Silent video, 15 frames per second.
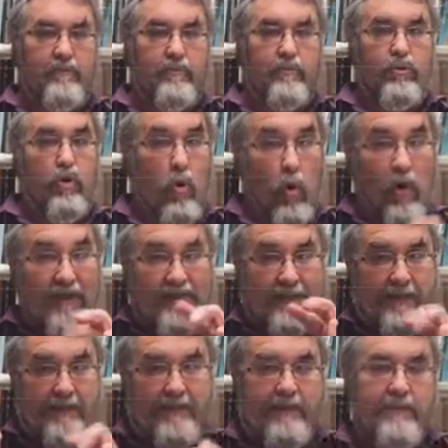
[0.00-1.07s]

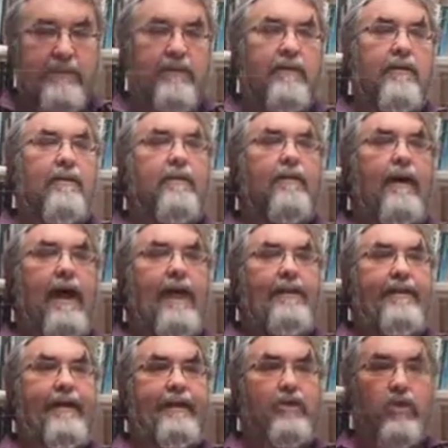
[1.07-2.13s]
courses and
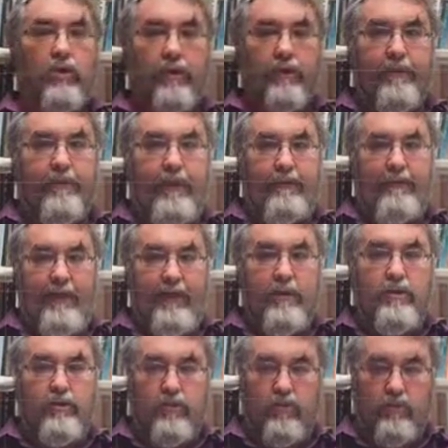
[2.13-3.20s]
then turned them
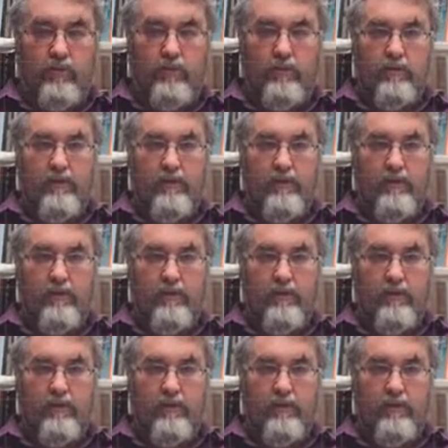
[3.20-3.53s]
into